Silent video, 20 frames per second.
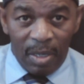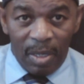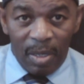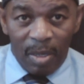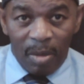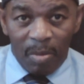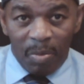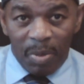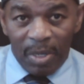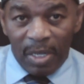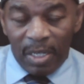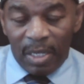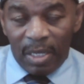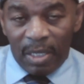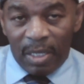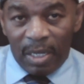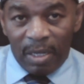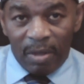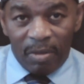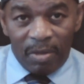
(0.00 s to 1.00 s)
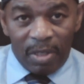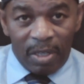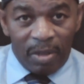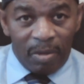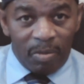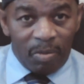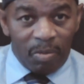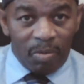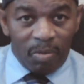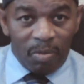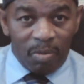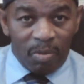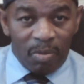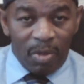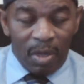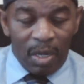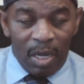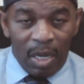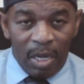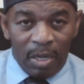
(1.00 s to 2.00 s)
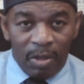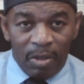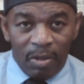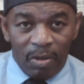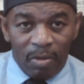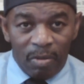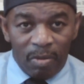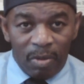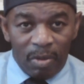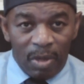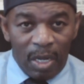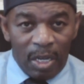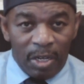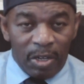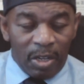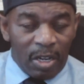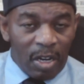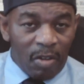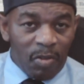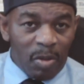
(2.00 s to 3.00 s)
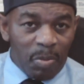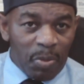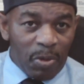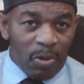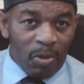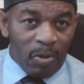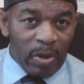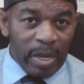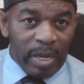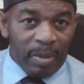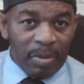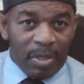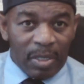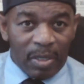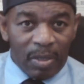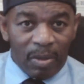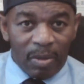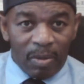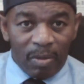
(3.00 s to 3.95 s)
ability, their undercover program to